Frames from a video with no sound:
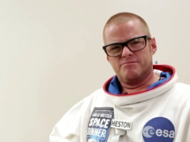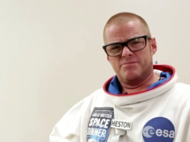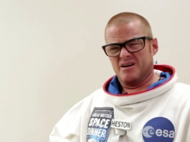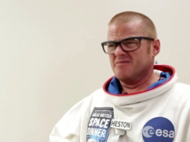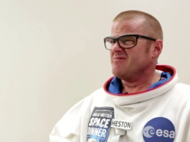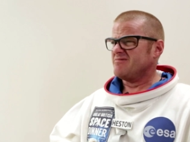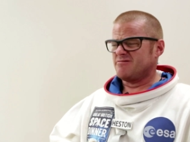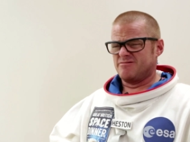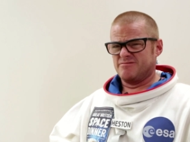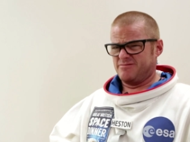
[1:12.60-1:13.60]
but
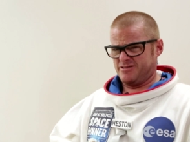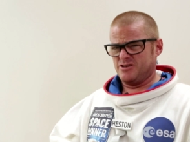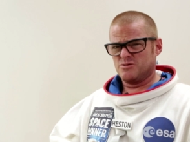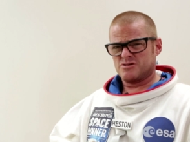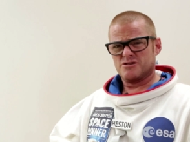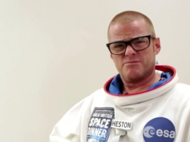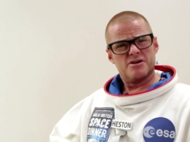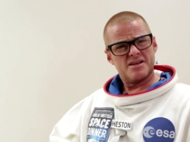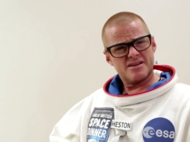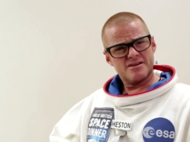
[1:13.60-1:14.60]
Yorkshire
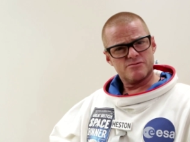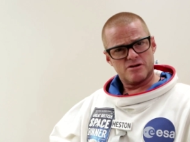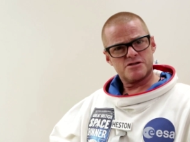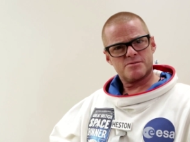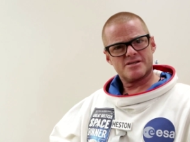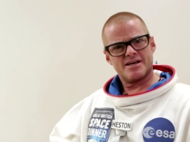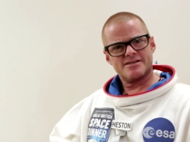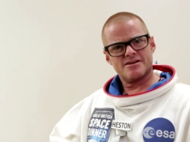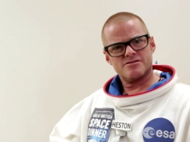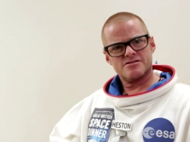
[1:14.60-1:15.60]
pudding and roast
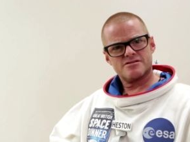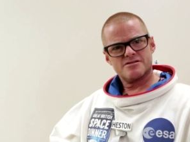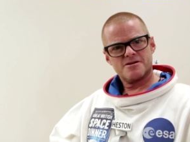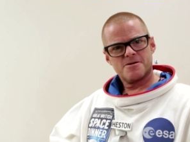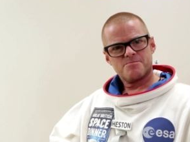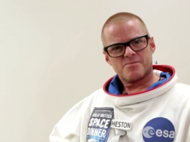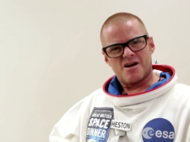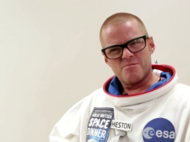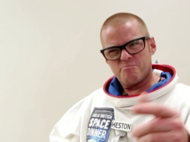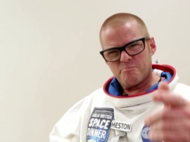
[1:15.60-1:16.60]
potatoes,
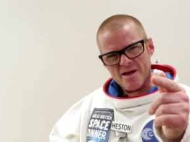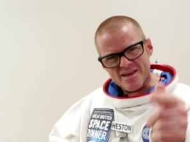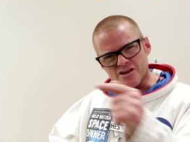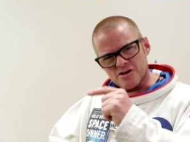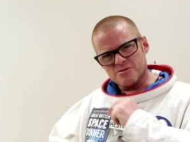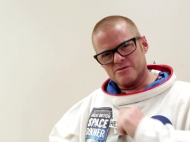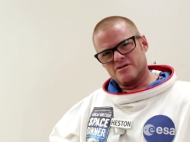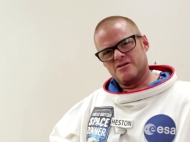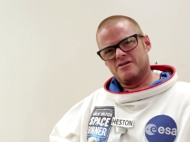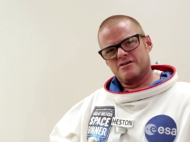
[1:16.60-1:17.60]
I bet you
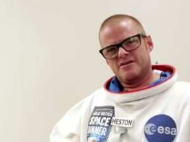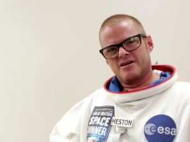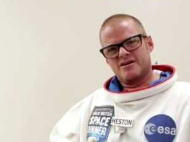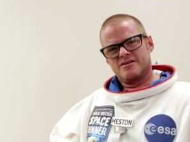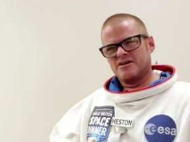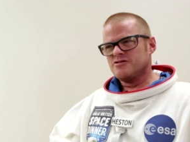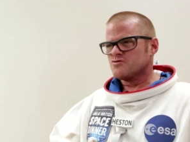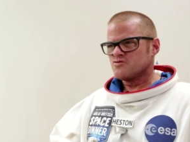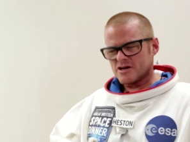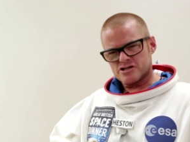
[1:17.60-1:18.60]
those
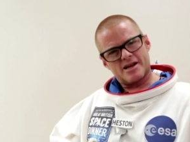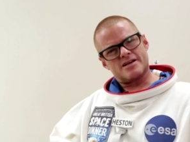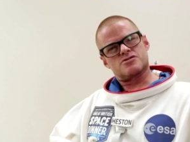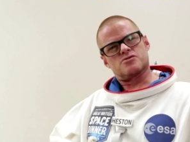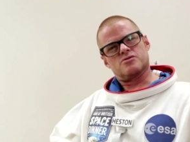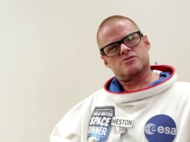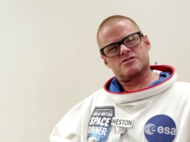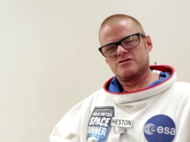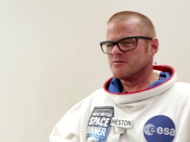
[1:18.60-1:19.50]
Russian astronauts, those